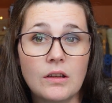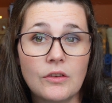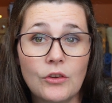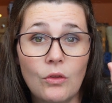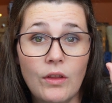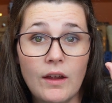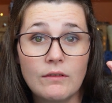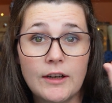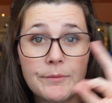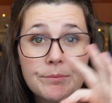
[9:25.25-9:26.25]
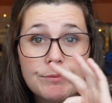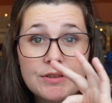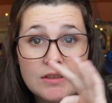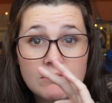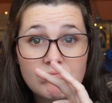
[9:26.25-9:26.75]
So that
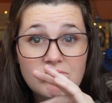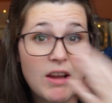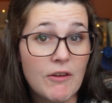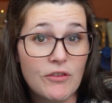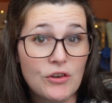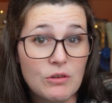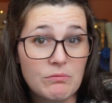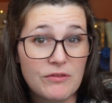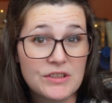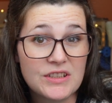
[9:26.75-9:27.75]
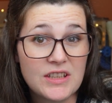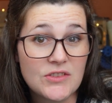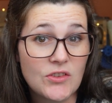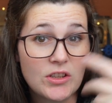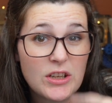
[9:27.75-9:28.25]
wraps everything up for today's
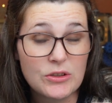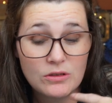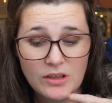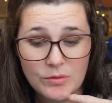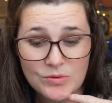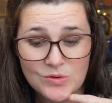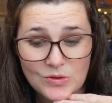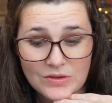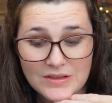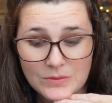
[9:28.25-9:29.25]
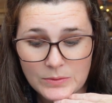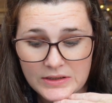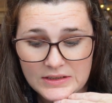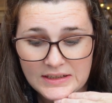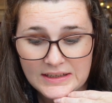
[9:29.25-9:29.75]
video. I told you it was short and
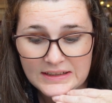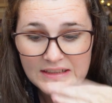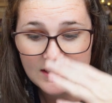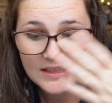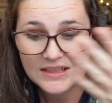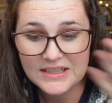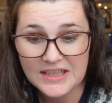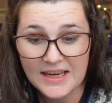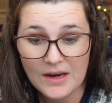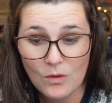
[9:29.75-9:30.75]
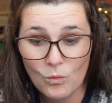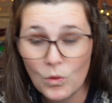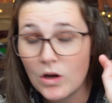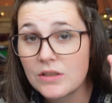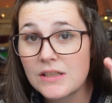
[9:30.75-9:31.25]
sweet. And
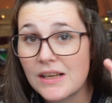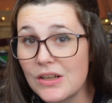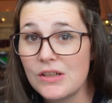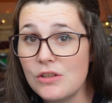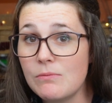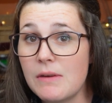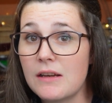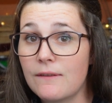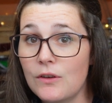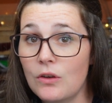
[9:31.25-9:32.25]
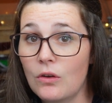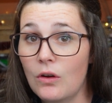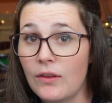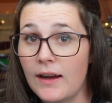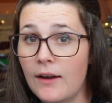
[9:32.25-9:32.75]
what do you make for your
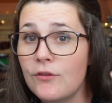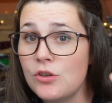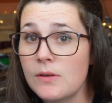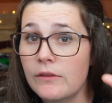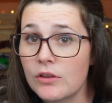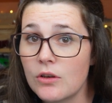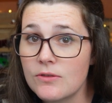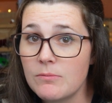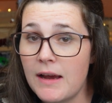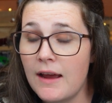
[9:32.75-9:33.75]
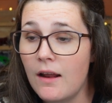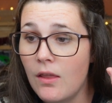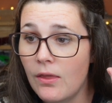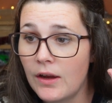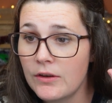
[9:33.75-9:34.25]
other half? Do you have a go-to
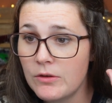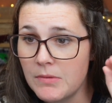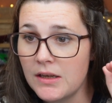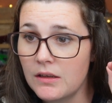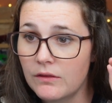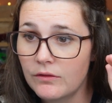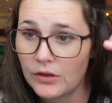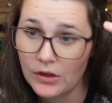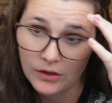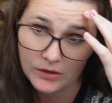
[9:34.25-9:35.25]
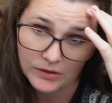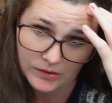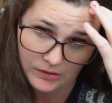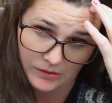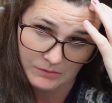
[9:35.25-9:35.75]
pattern that you make for
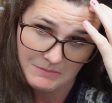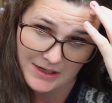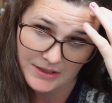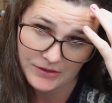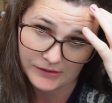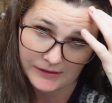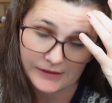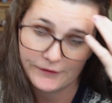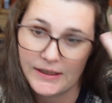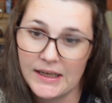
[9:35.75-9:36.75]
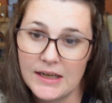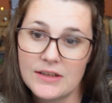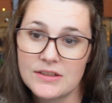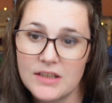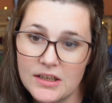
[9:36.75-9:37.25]
the man in your life
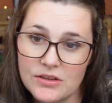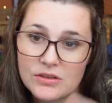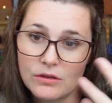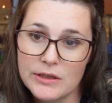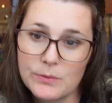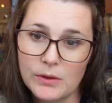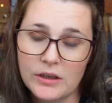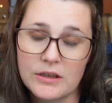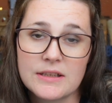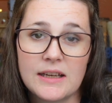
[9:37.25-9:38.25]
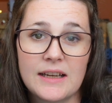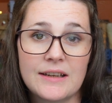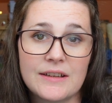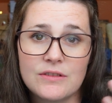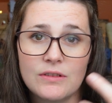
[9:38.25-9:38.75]
and it just always works
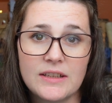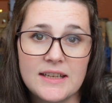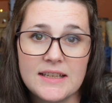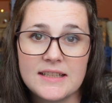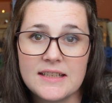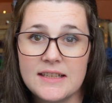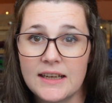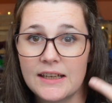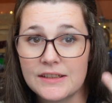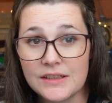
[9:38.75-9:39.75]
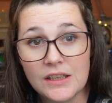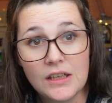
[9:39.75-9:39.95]
and it's really easy and